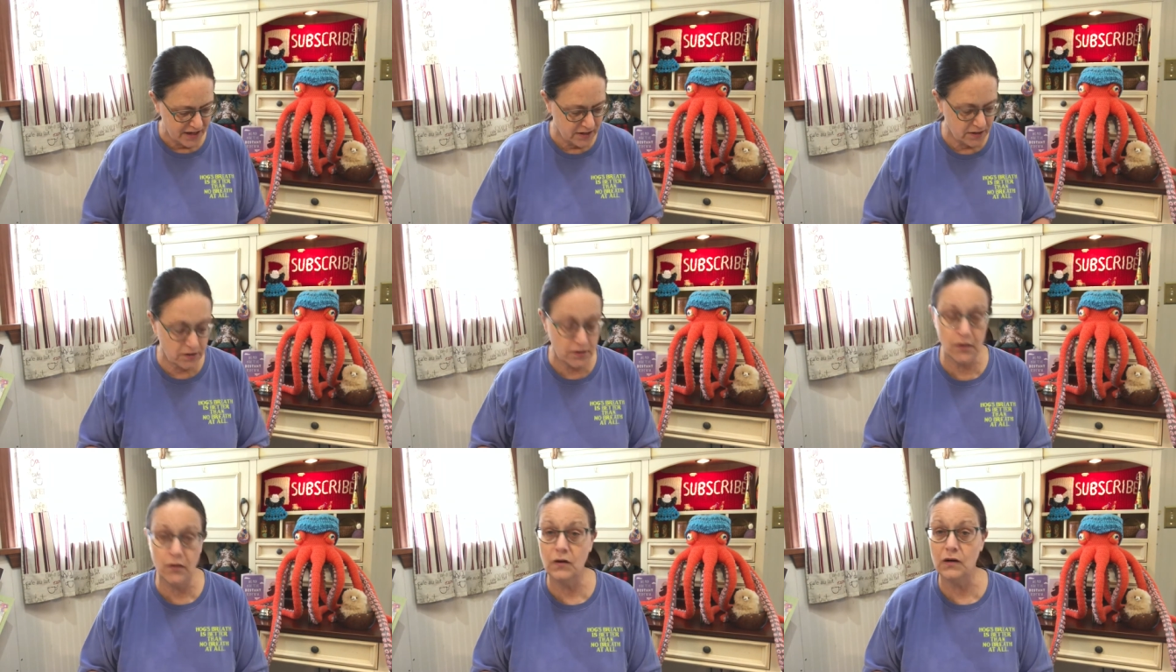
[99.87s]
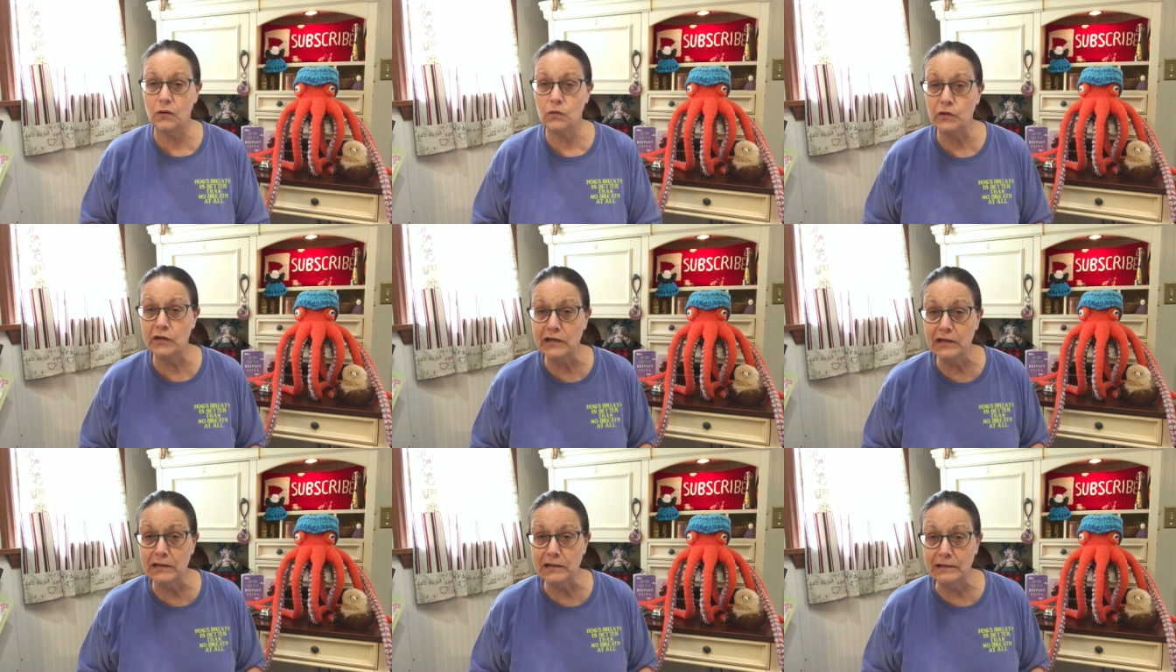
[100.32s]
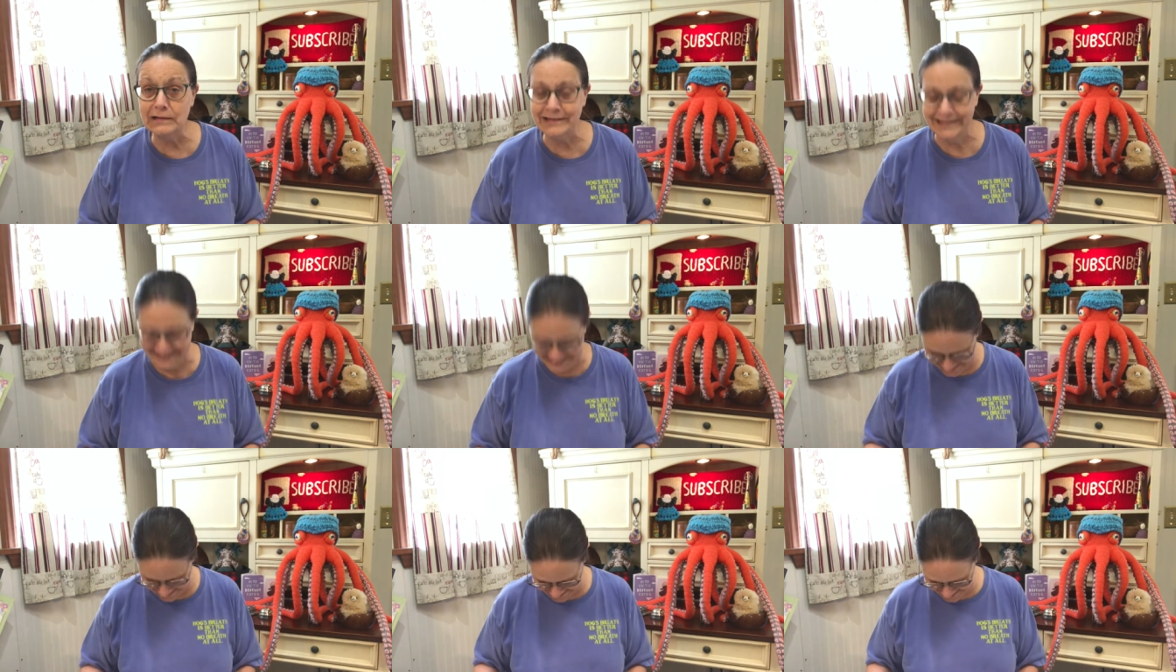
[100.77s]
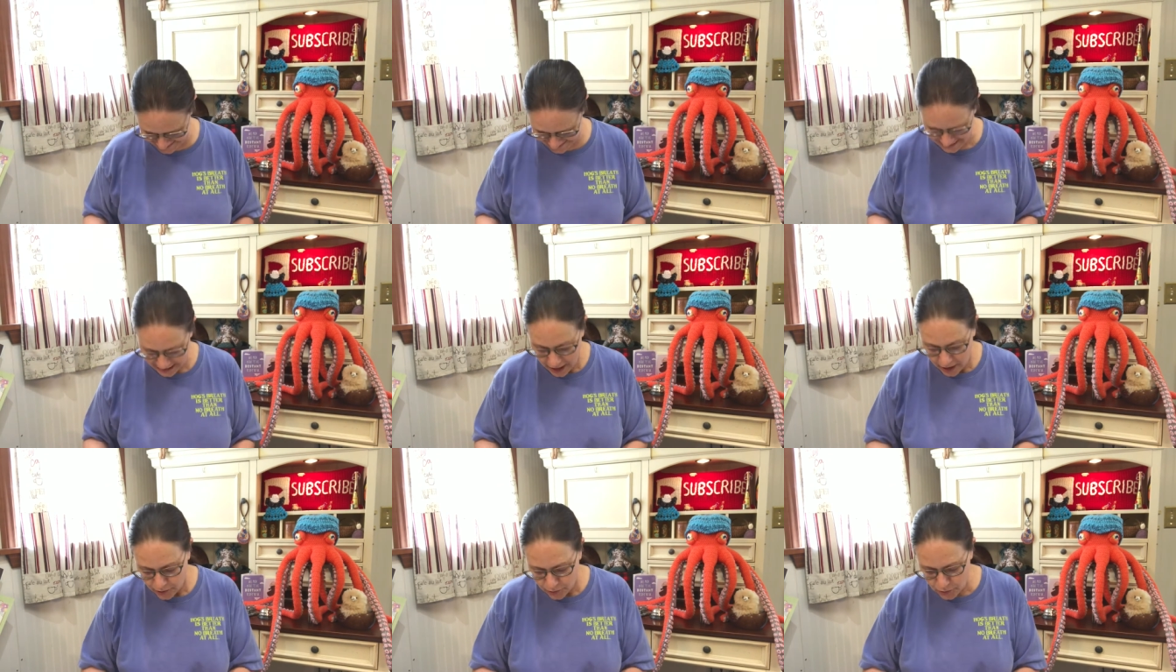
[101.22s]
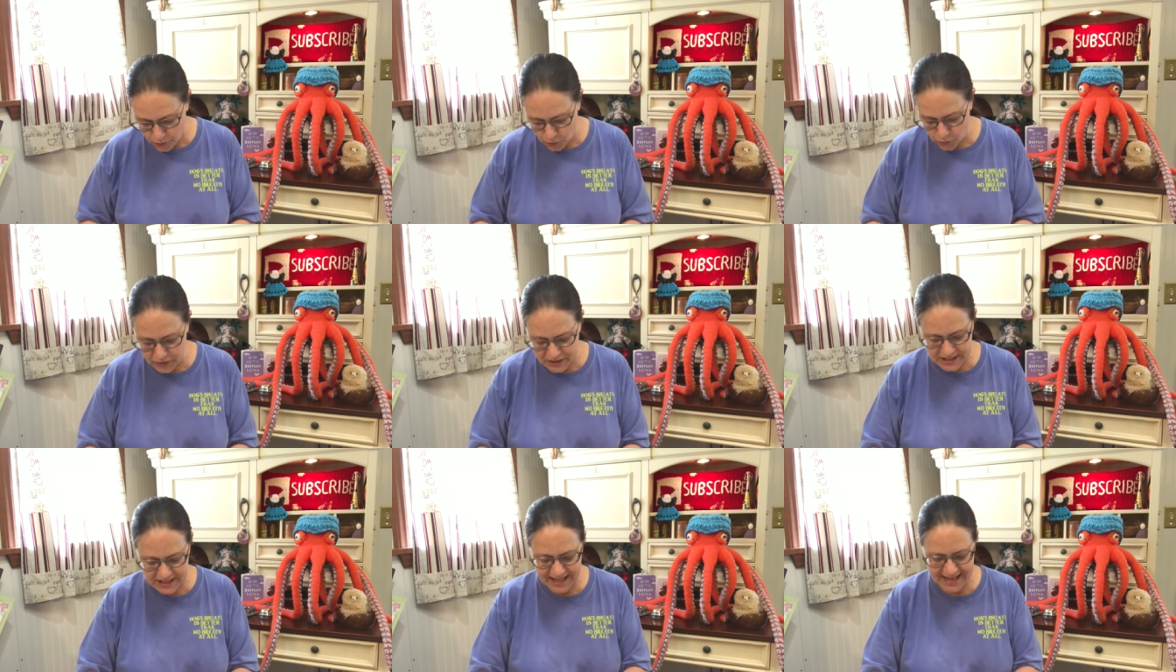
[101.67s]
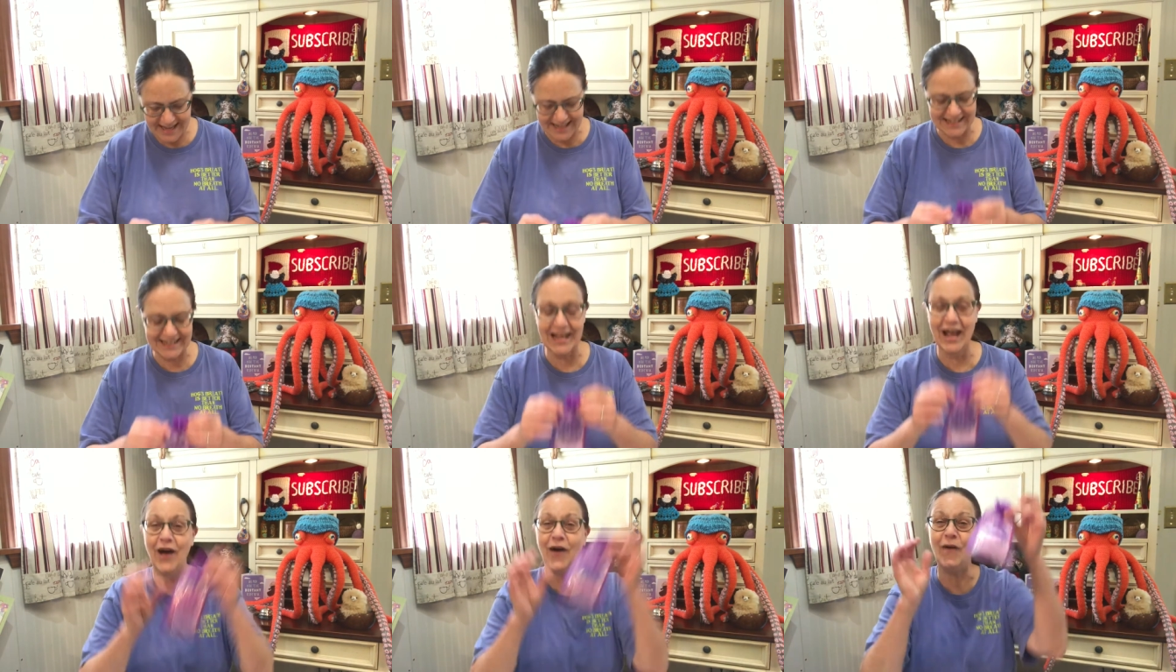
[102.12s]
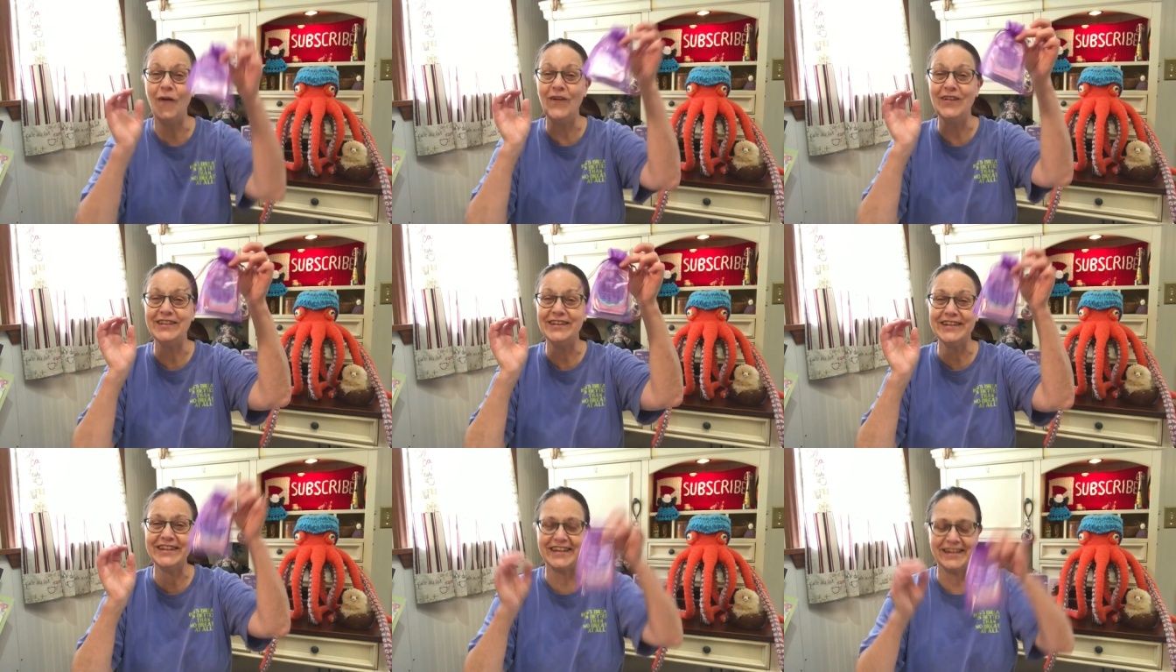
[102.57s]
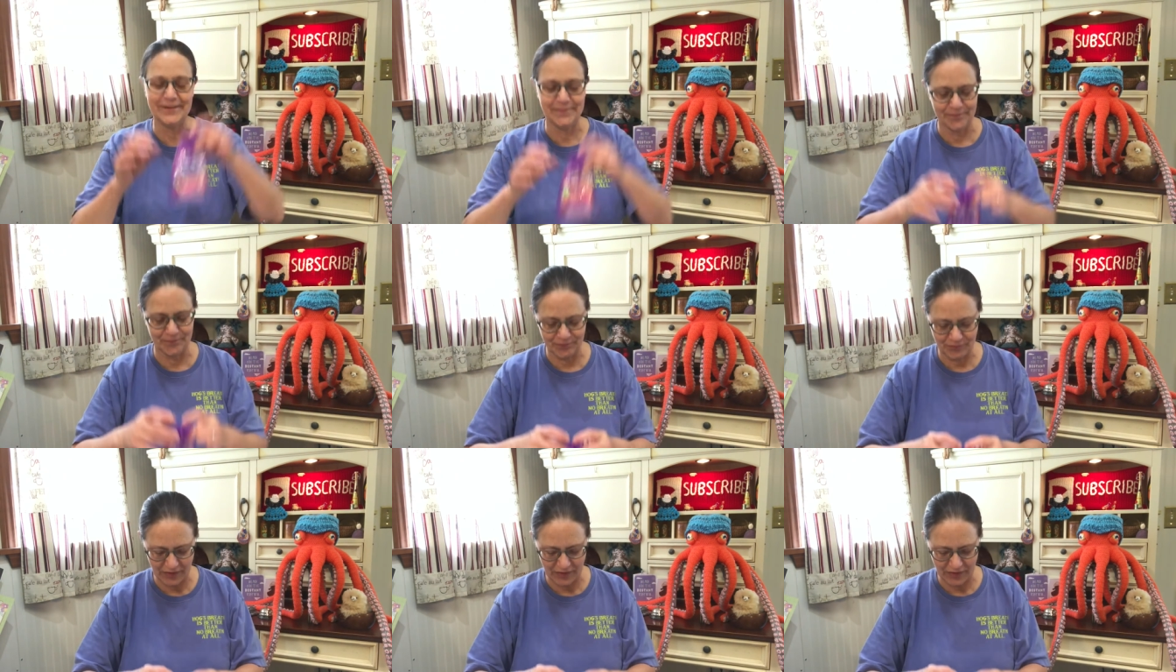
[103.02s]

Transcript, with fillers: You know I will. Ooh, what's this? Oh, looky.